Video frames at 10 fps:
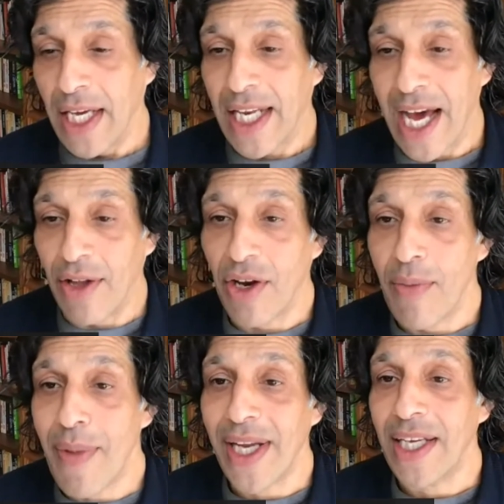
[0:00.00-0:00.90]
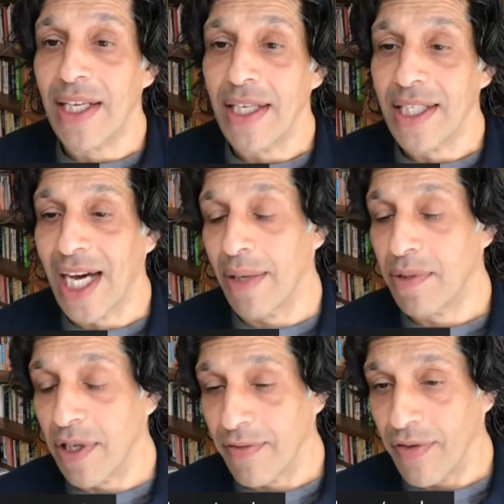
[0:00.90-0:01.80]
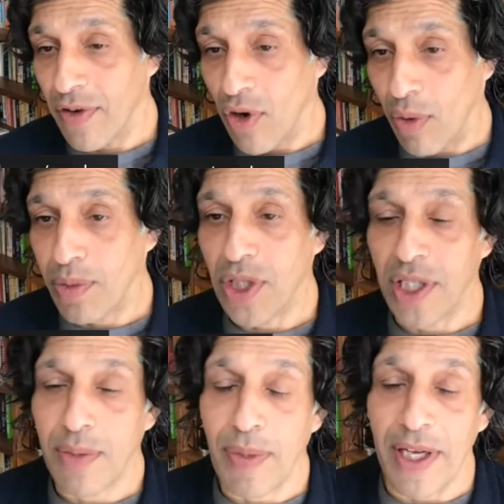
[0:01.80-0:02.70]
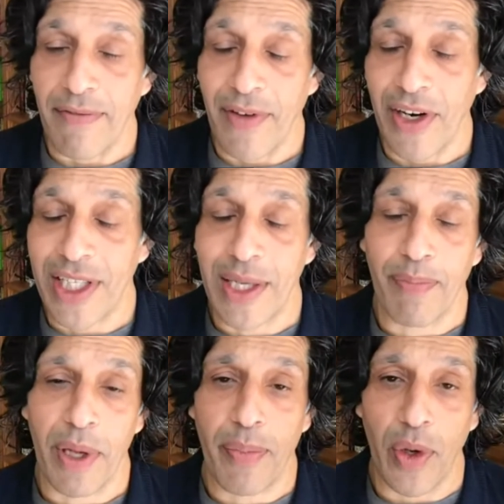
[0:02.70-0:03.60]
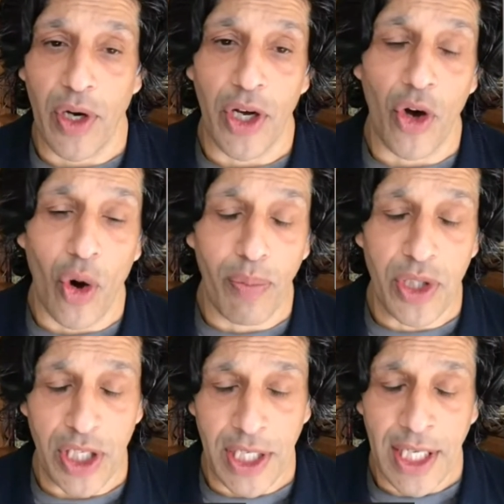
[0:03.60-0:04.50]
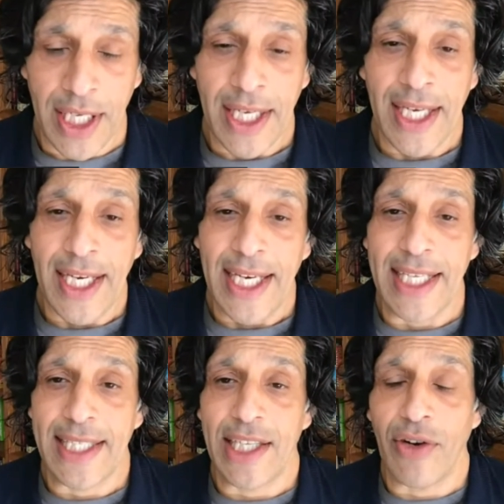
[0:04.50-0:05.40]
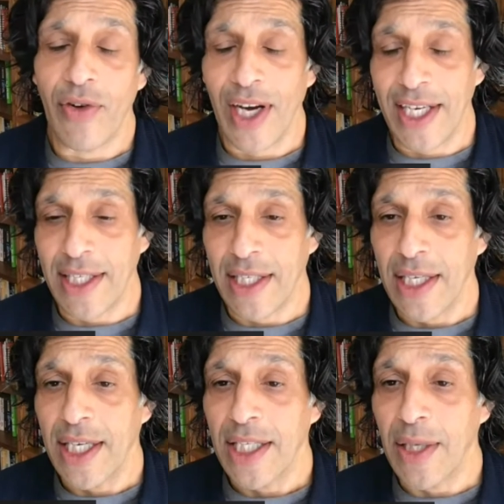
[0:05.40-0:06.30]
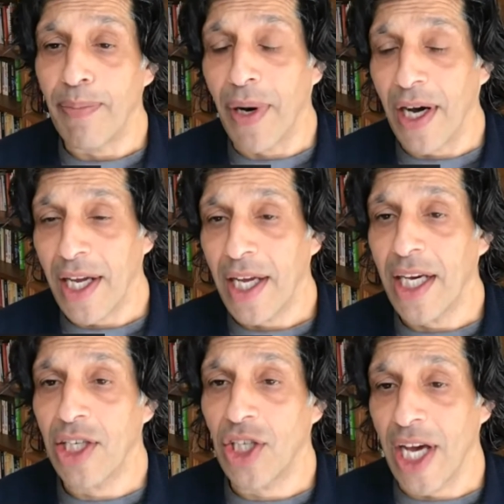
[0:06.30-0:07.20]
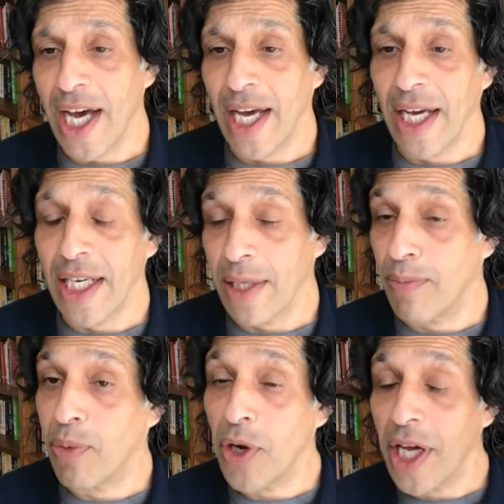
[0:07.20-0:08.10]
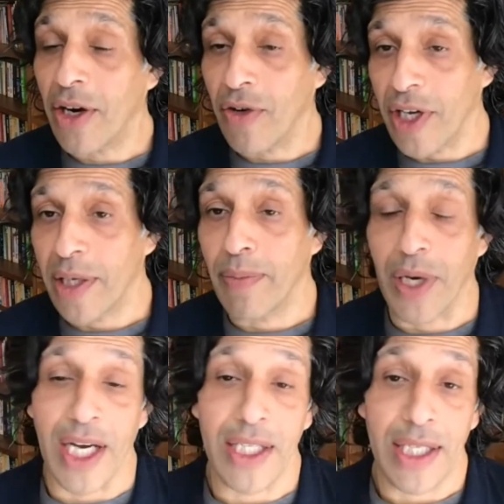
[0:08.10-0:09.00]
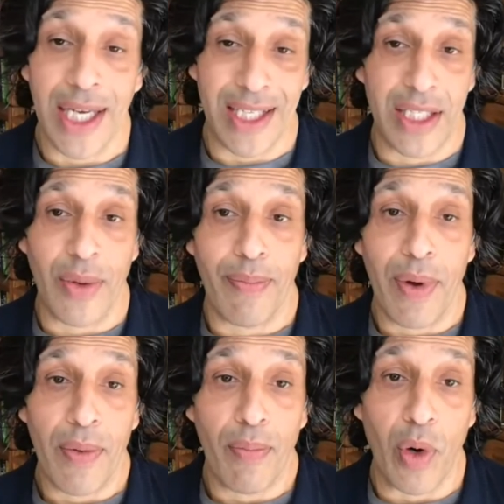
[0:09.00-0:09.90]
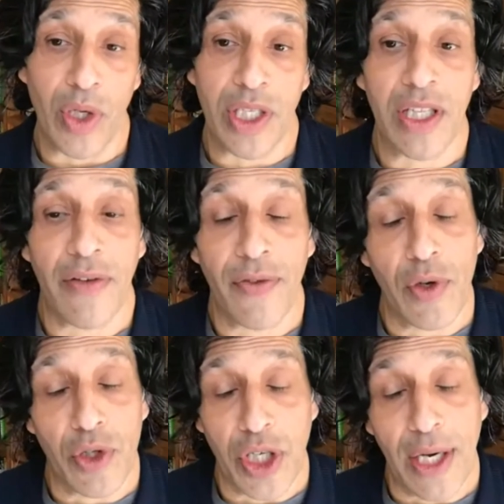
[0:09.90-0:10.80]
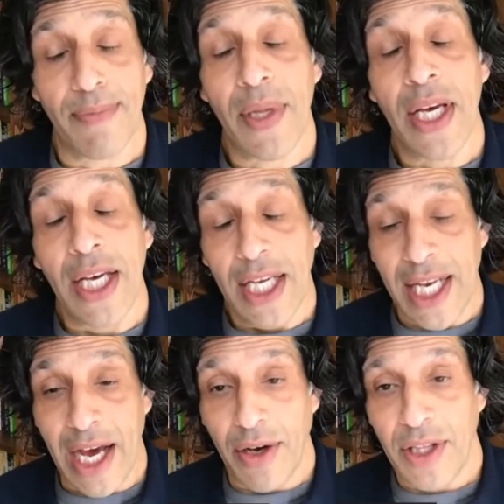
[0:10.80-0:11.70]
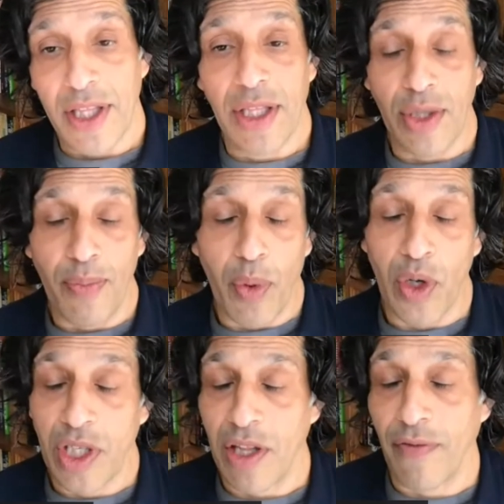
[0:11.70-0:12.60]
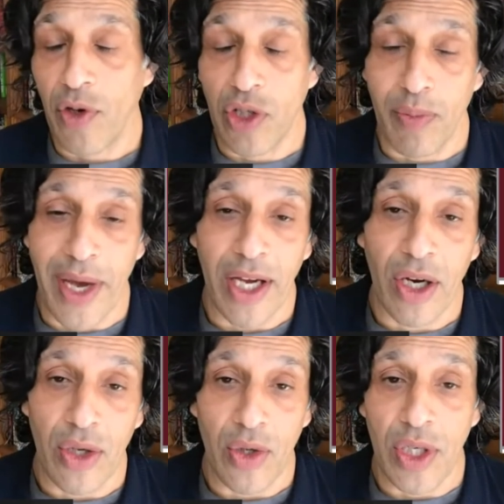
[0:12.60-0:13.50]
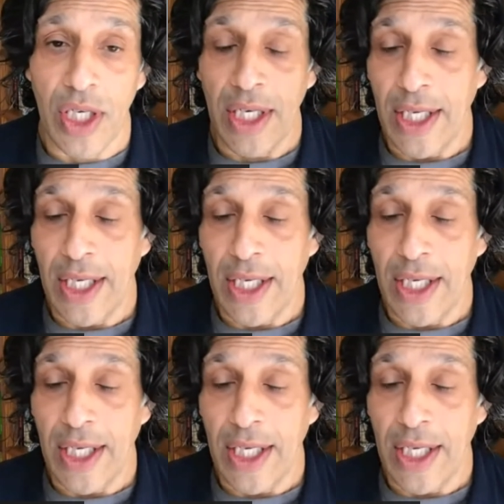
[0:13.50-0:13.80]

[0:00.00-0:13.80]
Now, there are many types of options, but very simply put, an option is the right to buy a share at a pre-agreed price at some point in the future. Now, at some point in the future may include